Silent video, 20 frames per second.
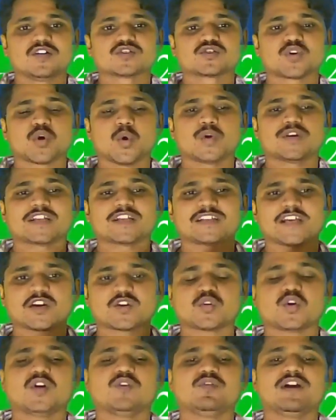so the
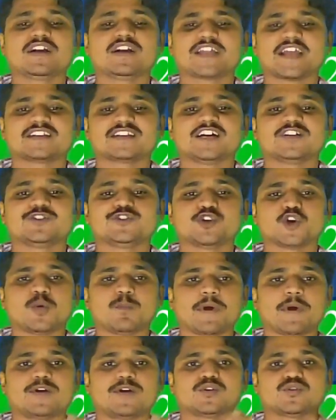circuit will take the
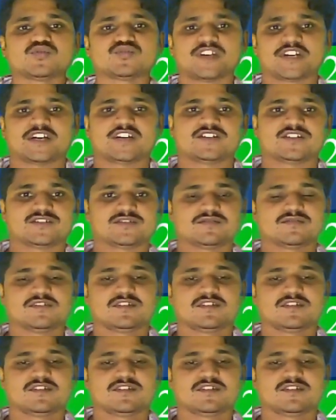0.2 seconds.